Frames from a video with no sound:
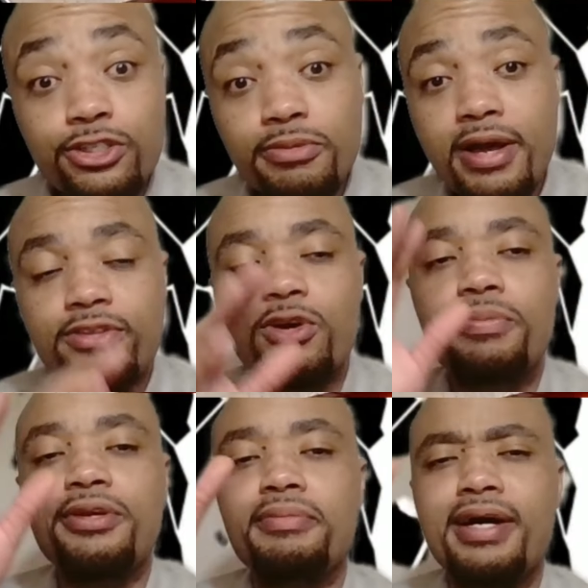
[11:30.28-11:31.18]
your mouth, open
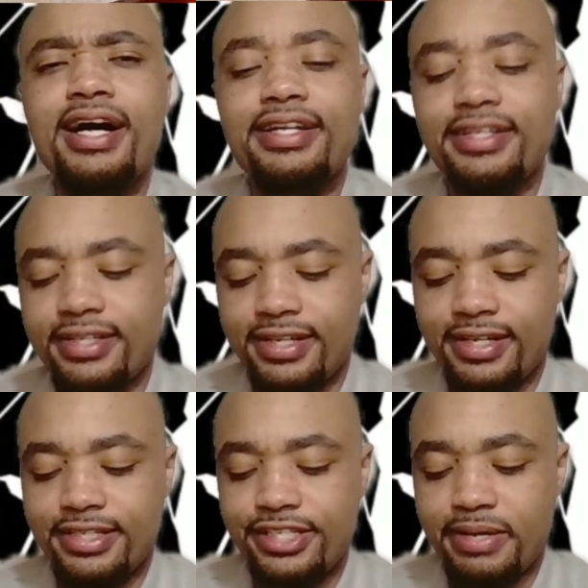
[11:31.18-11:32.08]
your mind.
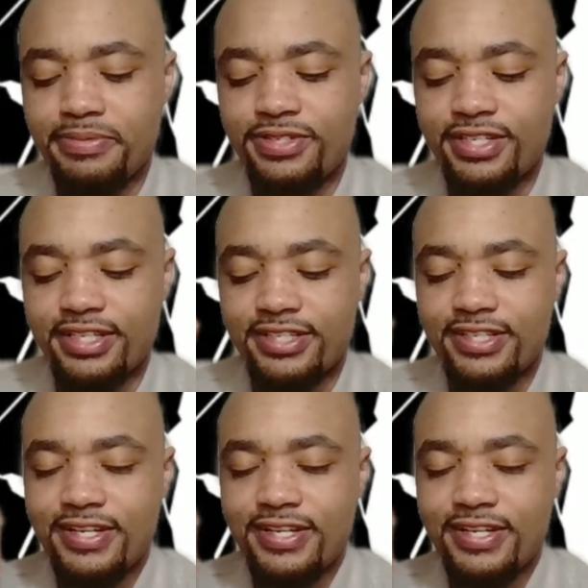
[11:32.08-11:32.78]
Uh, chapter six.